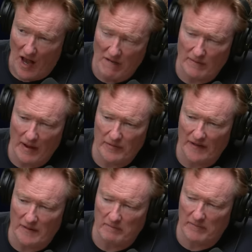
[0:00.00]
I remembered
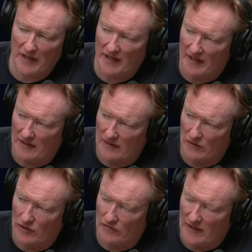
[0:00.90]
in the meeting
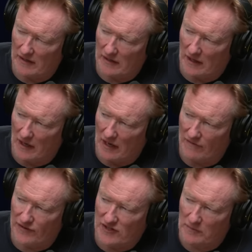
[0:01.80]
that that
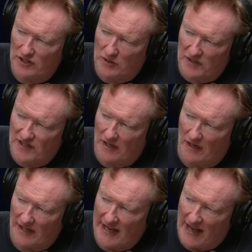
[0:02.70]
for some reason you were sitting
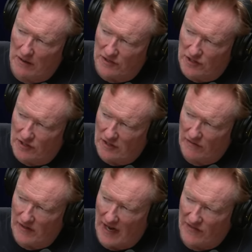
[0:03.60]
on a couch
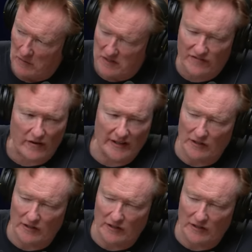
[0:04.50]
that I think was a very